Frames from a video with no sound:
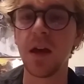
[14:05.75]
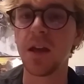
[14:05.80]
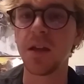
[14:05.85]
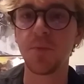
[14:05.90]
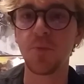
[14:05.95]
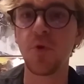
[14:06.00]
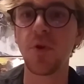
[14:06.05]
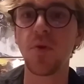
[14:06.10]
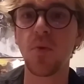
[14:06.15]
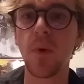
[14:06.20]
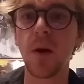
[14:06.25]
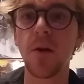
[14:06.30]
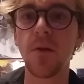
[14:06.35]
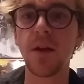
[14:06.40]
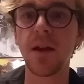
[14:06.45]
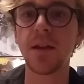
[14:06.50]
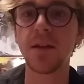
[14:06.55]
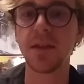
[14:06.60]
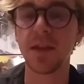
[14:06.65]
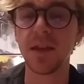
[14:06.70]
Spread
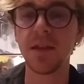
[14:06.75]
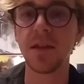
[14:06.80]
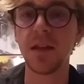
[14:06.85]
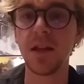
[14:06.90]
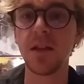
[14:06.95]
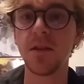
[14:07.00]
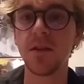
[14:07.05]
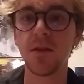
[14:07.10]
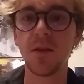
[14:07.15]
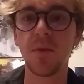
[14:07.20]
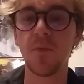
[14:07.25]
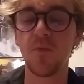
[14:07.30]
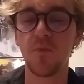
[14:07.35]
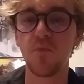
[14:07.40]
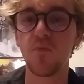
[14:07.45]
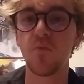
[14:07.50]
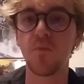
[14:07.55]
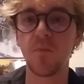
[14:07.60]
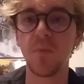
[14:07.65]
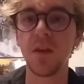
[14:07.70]
awareness. This needs to
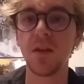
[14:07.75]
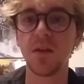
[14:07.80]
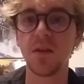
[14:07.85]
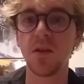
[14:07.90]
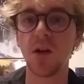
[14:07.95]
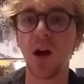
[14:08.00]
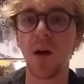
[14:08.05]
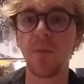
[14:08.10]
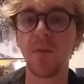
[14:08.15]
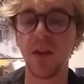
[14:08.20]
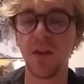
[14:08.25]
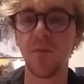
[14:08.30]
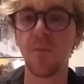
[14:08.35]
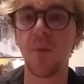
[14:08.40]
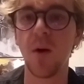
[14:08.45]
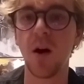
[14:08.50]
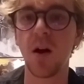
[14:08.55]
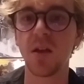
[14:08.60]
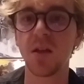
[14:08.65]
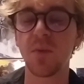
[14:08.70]
be stopped if
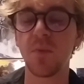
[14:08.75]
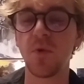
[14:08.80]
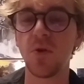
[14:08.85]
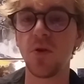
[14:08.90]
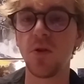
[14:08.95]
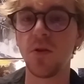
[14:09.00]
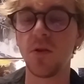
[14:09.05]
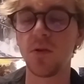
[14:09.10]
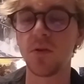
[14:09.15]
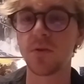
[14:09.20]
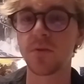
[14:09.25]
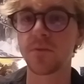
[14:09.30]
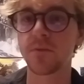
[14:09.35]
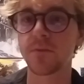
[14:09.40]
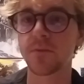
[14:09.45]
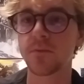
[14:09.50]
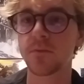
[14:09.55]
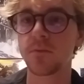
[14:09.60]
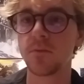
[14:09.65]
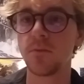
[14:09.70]
possible.
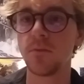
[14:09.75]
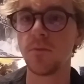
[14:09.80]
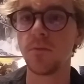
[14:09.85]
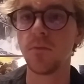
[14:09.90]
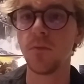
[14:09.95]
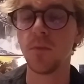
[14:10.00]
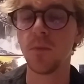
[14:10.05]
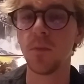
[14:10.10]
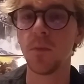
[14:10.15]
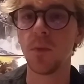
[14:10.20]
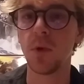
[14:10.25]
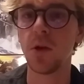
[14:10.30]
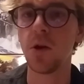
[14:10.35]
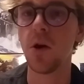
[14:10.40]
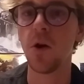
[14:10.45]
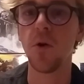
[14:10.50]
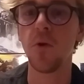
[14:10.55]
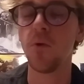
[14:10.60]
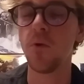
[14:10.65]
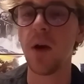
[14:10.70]

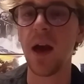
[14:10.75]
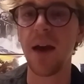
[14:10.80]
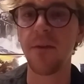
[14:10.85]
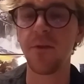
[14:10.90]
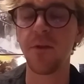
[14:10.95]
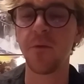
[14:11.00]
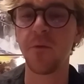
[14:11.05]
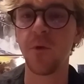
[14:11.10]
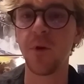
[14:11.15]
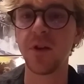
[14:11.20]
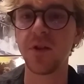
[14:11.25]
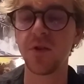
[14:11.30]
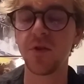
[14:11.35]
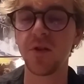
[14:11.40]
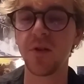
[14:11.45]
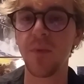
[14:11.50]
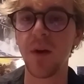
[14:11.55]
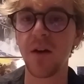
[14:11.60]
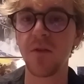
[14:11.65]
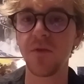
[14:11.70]
Go have your voice heard
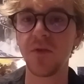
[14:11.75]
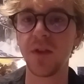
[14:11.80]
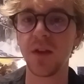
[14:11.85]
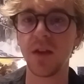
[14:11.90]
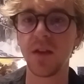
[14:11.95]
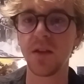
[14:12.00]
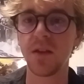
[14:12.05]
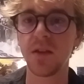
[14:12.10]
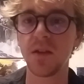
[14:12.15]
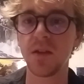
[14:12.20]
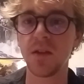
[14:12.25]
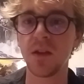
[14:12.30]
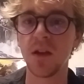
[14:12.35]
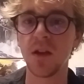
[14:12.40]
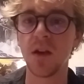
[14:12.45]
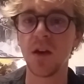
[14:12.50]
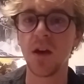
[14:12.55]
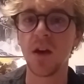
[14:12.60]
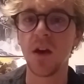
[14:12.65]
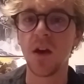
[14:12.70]
about this.
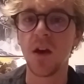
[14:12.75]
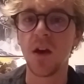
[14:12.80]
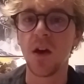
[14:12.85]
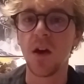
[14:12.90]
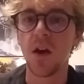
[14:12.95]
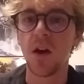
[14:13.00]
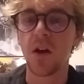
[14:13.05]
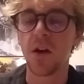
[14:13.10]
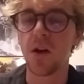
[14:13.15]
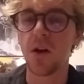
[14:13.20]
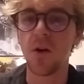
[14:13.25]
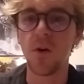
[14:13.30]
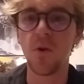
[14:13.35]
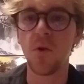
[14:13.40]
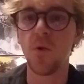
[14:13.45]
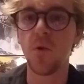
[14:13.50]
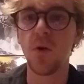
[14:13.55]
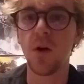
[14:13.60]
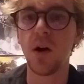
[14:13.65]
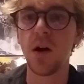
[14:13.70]

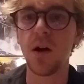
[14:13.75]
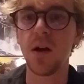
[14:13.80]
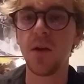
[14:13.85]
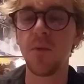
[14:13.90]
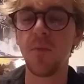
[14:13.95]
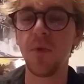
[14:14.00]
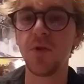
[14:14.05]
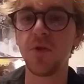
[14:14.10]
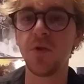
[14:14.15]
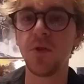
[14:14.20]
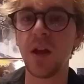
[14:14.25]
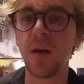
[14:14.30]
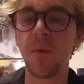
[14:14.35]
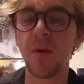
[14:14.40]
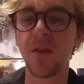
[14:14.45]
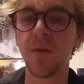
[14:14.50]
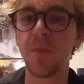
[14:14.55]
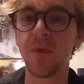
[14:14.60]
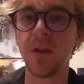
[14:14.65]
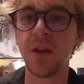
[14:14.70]
Go put your name on
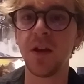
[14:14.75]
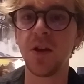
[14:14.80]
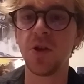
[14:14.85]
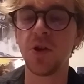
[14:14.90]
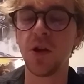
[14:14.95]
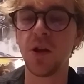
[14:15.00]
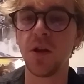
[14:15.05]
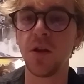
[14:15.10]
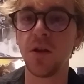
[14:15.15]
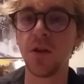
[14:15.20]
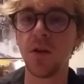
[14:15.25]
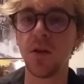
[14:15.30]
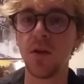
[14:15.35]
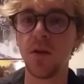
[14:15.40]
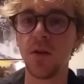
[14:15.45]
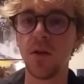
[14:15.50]
the petition.